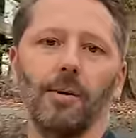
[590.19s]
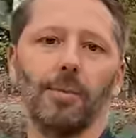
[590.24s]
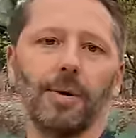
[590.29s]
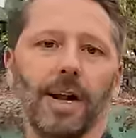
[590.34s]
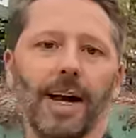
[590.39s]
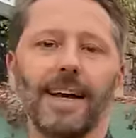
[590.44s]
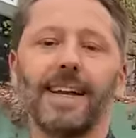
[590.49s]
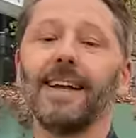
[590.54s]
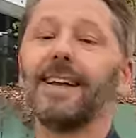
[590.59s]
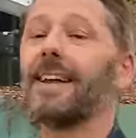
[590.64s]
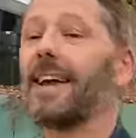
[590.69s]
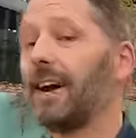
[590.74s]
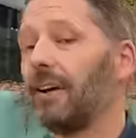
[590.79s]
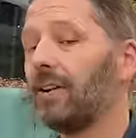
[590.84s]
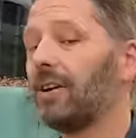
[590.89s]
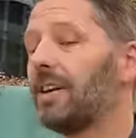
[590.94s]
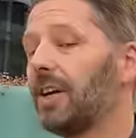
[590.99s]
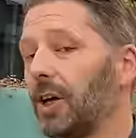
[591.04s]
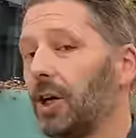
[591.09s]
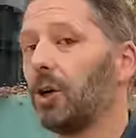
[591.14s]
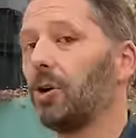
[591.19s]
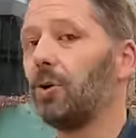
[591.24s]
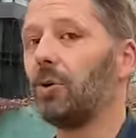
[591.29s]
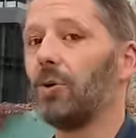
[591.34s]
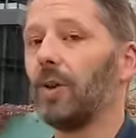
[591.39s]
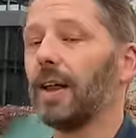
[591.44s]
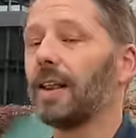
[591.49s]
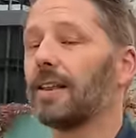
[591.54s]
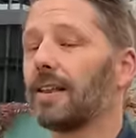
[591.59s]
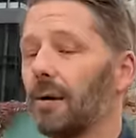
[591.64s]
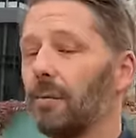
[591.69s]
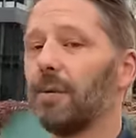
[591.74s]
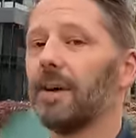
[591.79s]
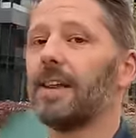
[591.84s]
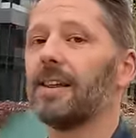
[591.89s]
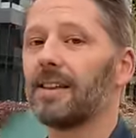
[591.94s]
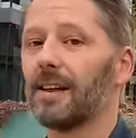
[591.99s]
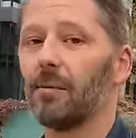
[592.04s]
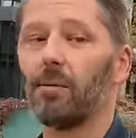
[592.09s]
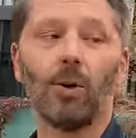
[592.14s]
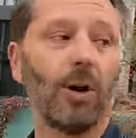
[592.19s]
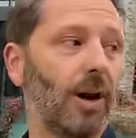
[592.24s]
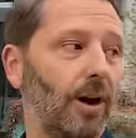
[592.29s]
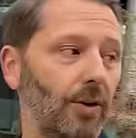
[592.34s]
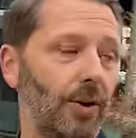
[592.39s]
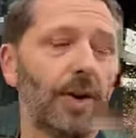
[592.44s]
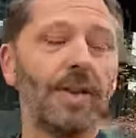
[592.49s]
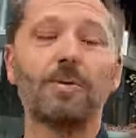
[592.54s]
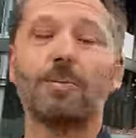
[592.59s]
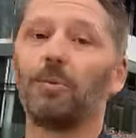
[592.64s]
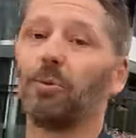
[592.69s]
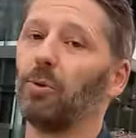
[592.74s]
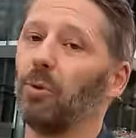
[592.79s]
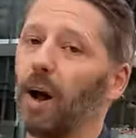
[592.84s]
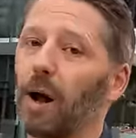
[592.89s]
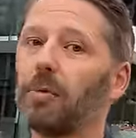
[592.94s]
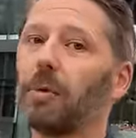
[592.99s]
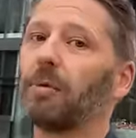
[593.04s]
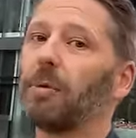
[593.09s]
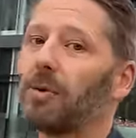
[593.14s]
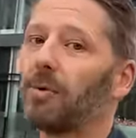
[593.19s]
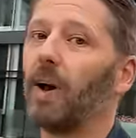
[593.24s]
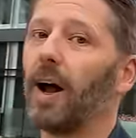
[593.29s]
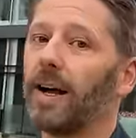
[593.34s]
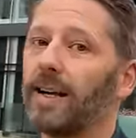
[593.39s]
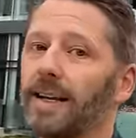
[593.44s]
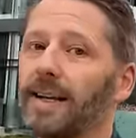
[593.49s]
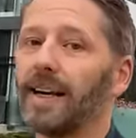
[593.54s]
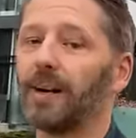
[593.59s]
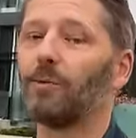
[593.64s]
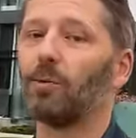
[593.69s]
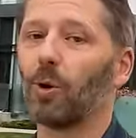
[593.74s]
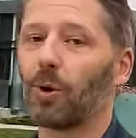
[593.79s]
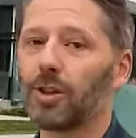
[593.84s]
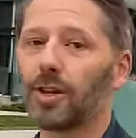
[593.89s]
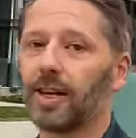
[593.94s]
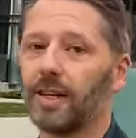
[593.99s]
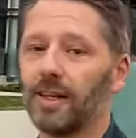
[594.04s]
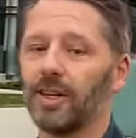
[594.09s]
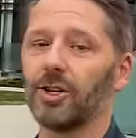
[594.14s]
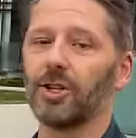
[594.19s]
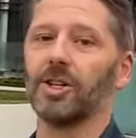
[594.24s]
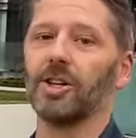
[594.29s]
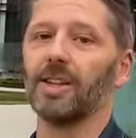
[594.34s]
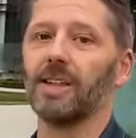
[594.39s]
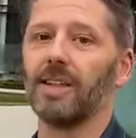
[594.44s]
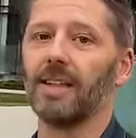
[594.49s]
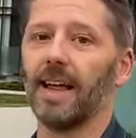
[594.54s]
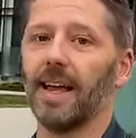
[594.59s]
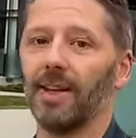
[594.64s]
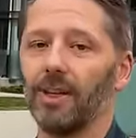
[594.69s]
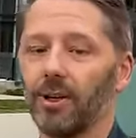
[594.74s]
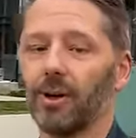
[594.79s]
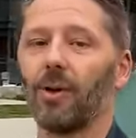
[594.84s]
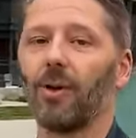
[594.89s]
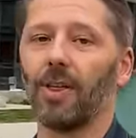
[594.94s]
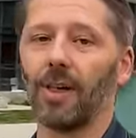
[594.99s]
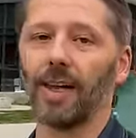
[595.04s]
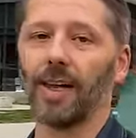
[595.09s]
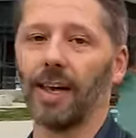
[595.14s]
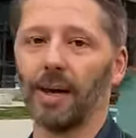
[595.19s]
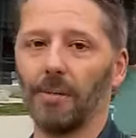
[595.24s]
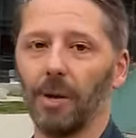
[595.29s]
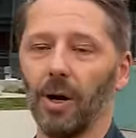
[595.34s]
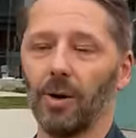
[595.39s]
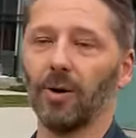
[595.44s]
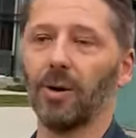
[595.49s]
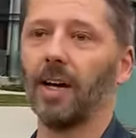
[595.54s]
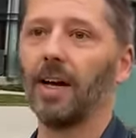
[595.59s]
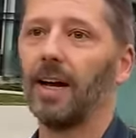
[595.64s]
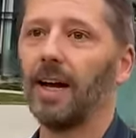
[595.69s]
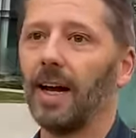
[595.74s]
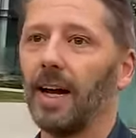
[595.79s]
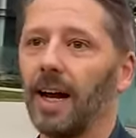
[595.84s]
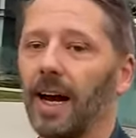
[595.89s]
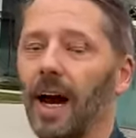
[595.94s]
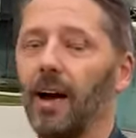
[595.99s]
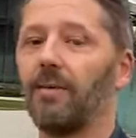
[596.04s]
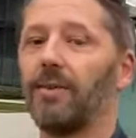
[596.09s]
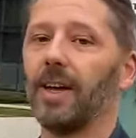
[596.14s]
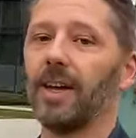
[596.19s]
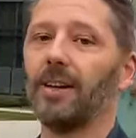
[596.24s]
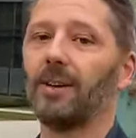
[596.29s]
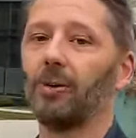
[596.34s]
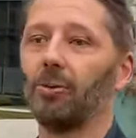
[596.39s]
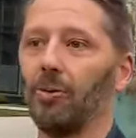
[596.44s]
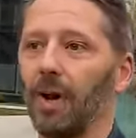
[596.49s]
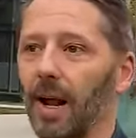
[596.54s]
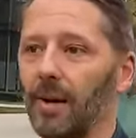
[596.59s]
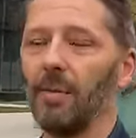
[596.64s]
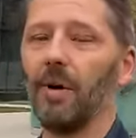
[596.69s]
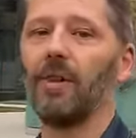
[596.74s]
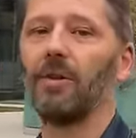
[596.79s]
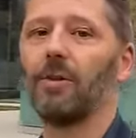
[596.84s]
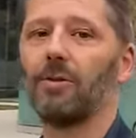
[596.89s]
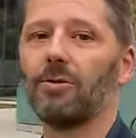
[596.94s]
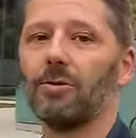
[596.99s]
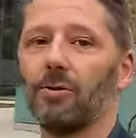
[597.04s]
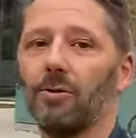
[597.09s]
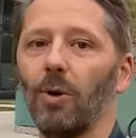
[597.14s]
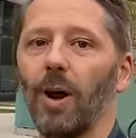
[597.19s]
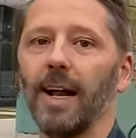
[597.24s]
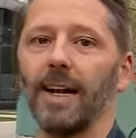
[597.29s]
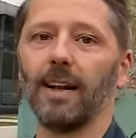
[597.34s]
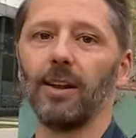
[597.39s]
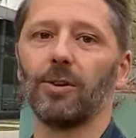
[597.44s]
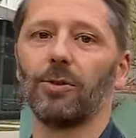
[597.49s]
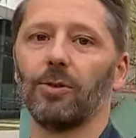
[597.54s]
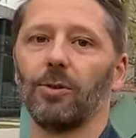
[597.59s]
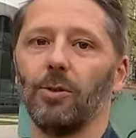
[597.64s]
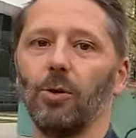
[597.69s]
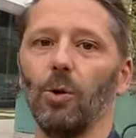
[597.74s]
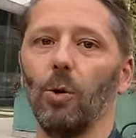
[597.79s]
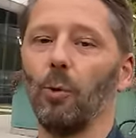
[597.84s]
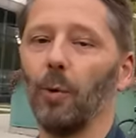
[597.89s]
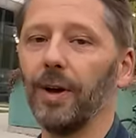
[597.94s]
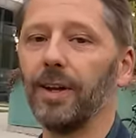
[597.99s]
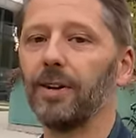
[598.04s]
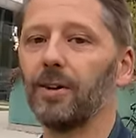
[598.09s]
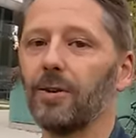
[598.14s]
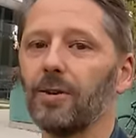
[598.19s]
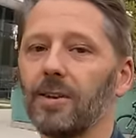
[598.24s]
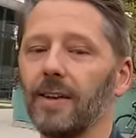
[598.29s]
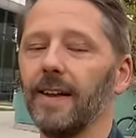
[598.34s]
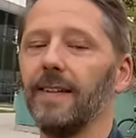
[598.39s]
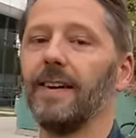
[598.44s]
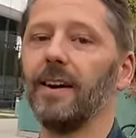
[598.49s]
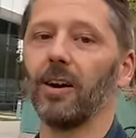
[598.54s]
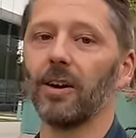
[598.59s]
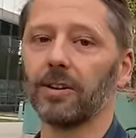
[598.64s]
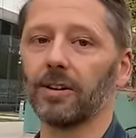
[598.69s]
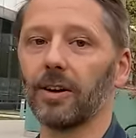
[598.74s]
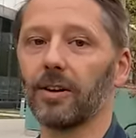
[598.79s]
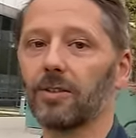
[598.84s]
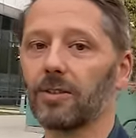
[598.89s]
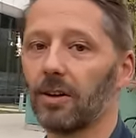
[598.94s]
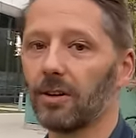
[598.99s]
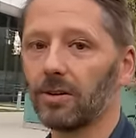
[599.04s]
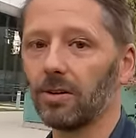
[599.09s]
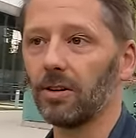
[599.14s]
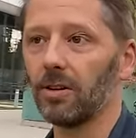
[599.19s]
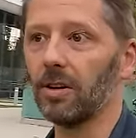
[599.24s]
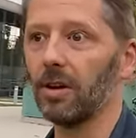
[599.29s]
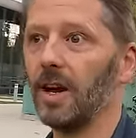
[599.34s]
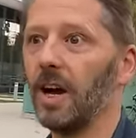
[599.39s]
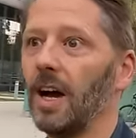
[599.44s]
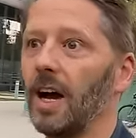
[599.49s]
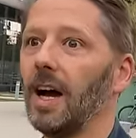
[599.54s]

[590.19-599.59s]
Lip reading: But I can guarantee you that somebody somewhere is probably riding in worse conditions than you're thinking about. I've seen grandmothers riding through winters in the Arctic Circle.